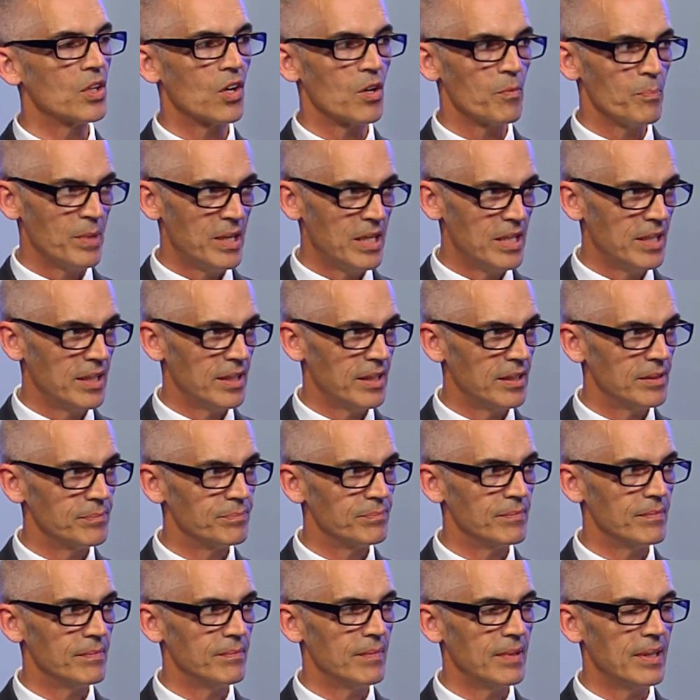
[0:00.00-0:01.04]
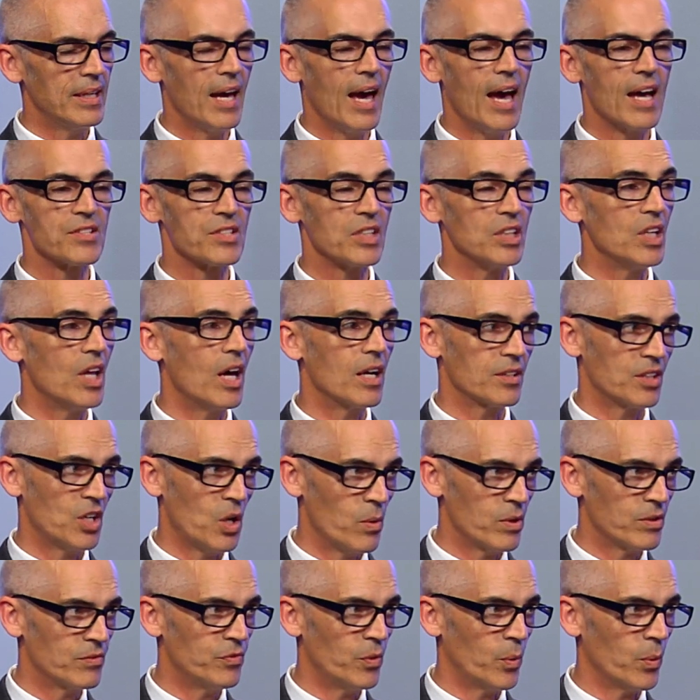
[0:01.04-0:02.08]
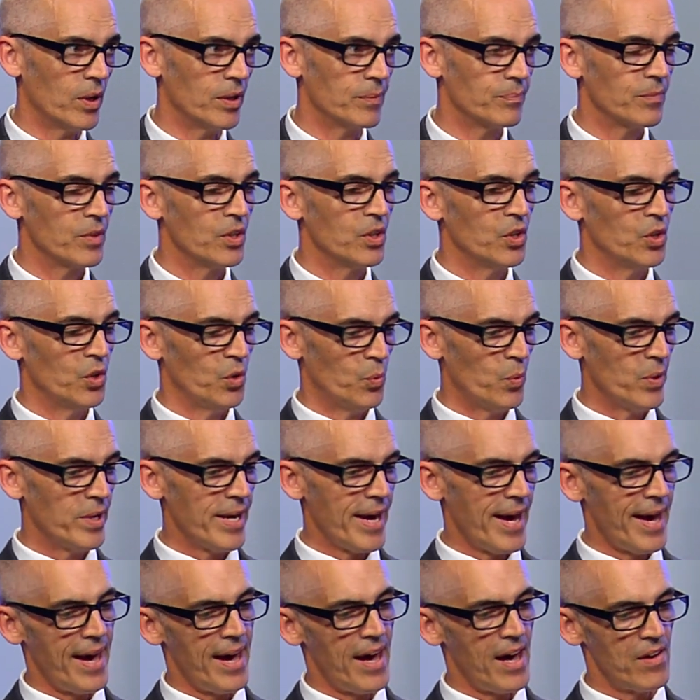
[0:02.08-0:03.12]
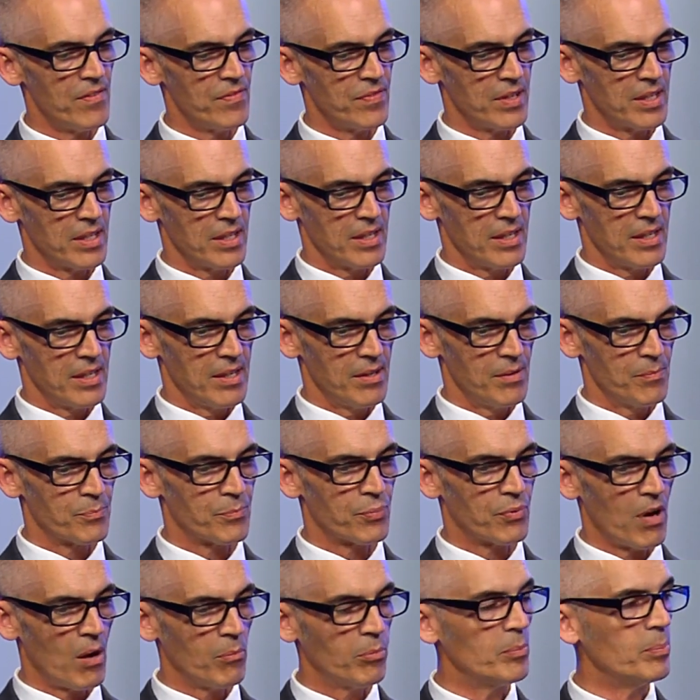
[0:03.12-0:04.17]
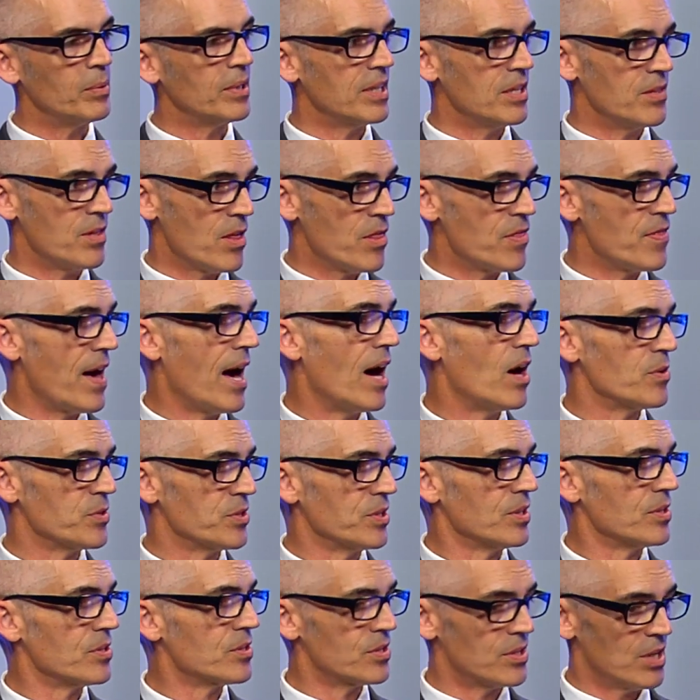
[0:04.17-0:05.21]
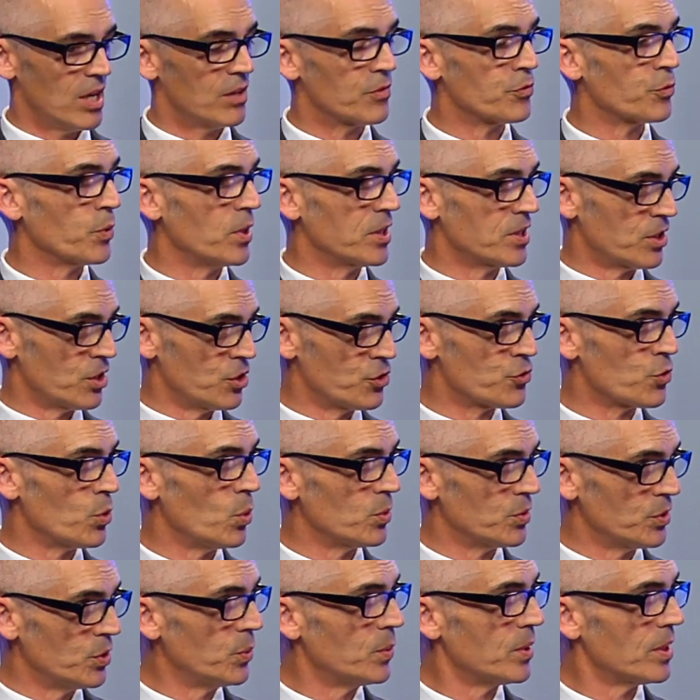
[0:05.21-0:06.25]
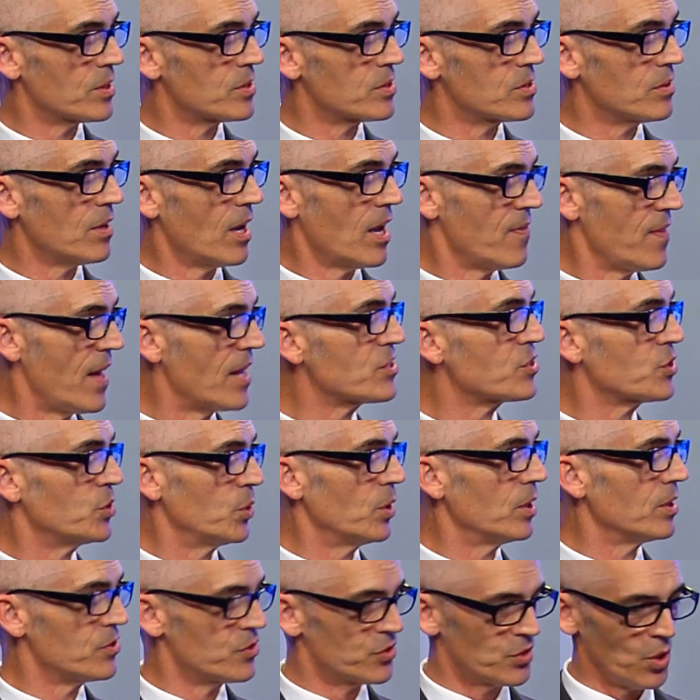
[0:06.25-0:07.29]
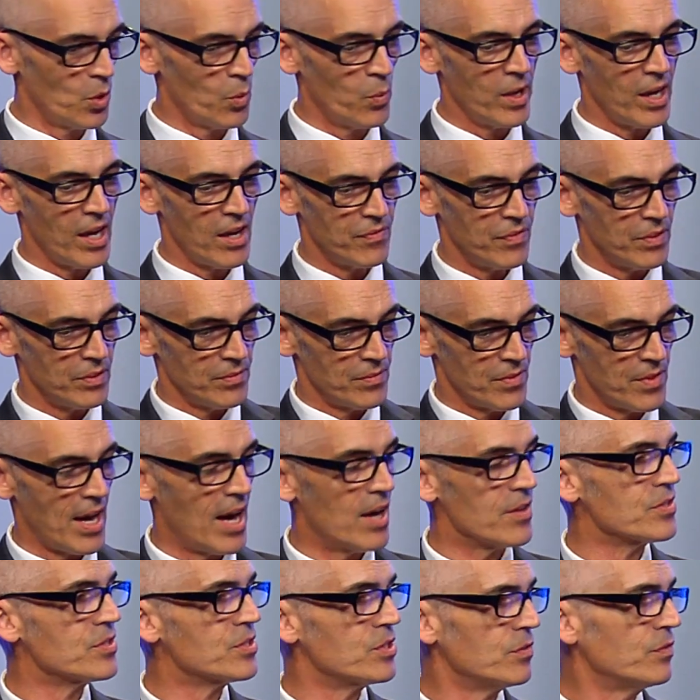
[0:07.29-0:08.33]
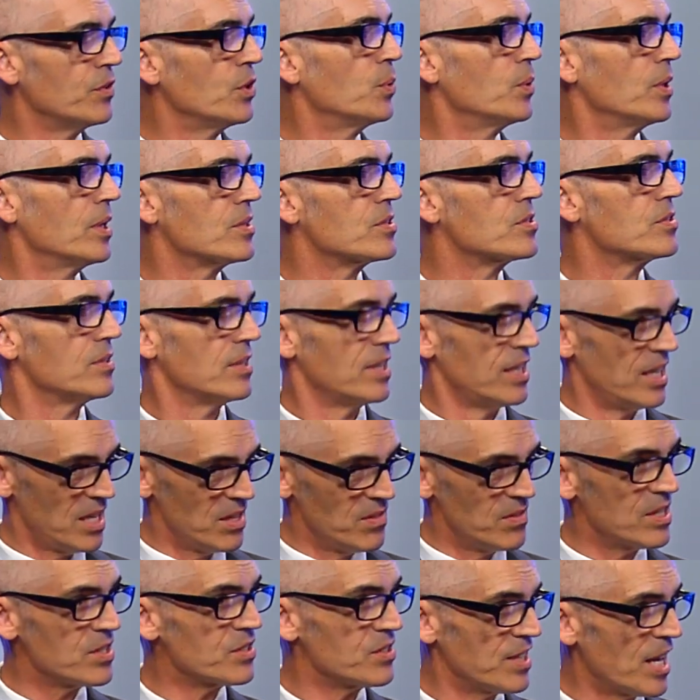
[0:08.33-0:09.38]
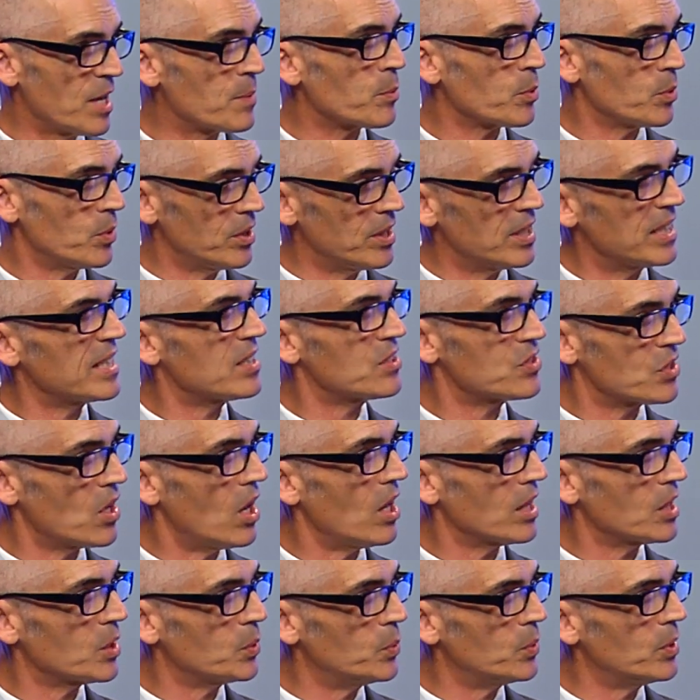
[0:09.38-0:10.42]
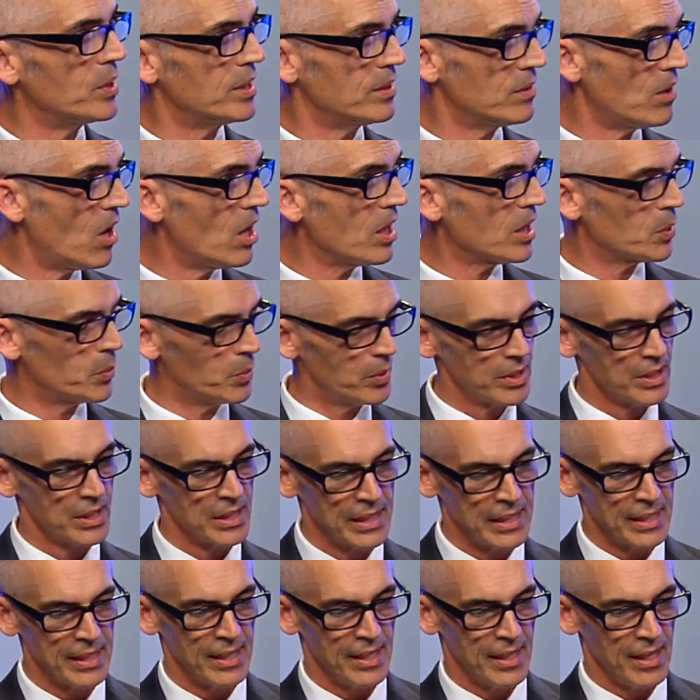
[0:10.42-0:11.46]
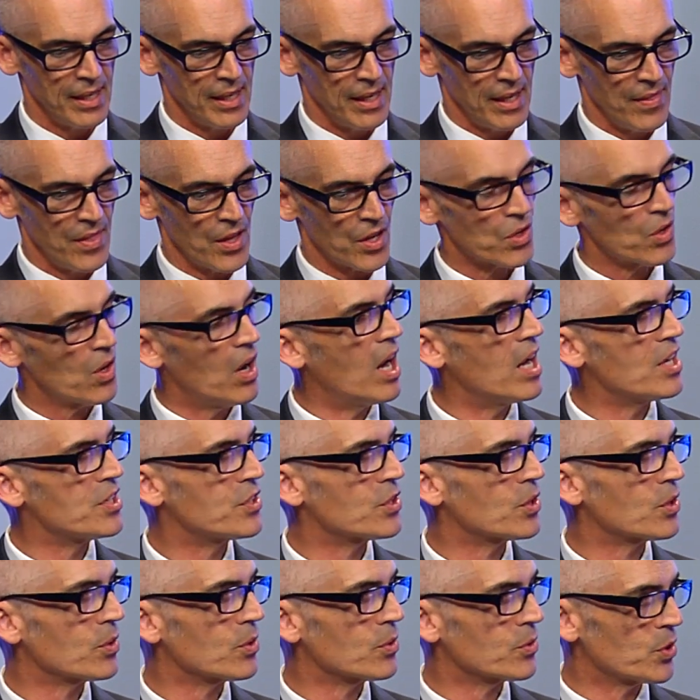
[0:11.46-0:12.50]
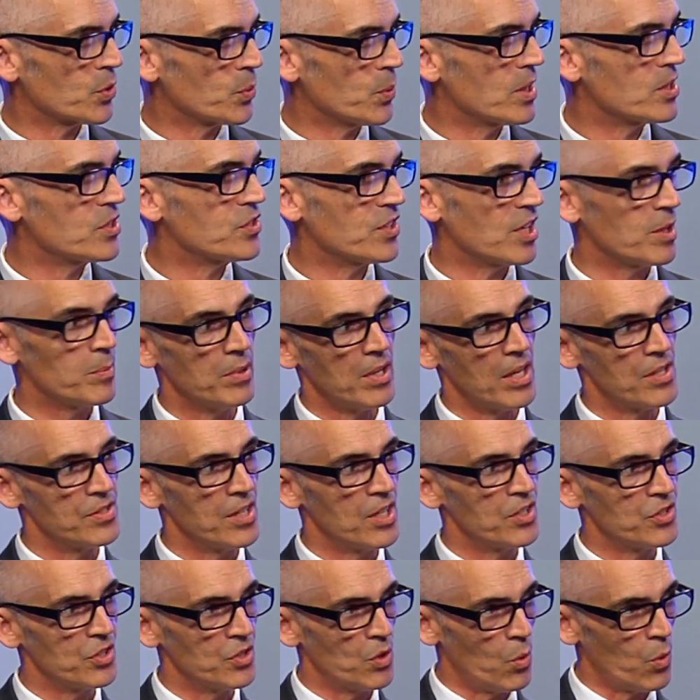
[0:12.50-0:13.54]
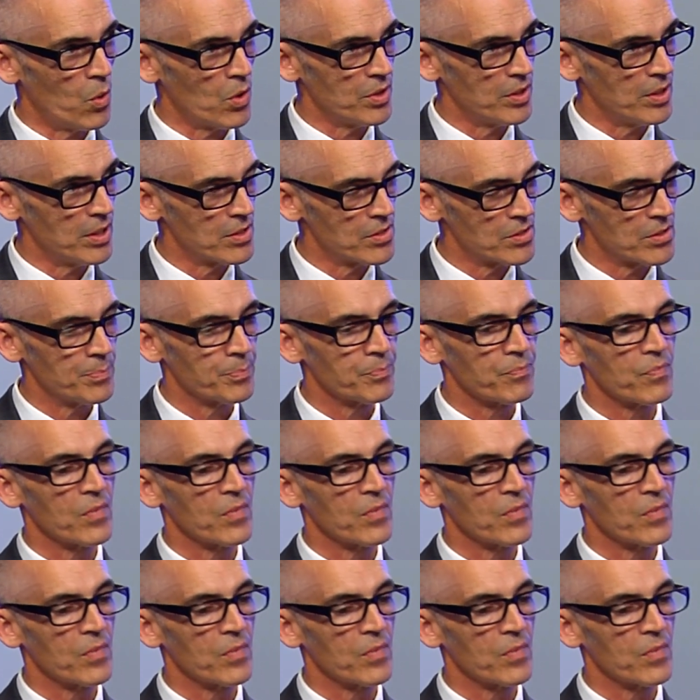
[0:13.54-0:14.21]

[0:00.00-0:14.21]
Armenia, it has a lot going for it. We have probably in the thousands of rent-controlled units, and that's good. So we have thousands of units in this neighborhood in East Hollywood and Hollywood that are under the rent stabilization ordinance.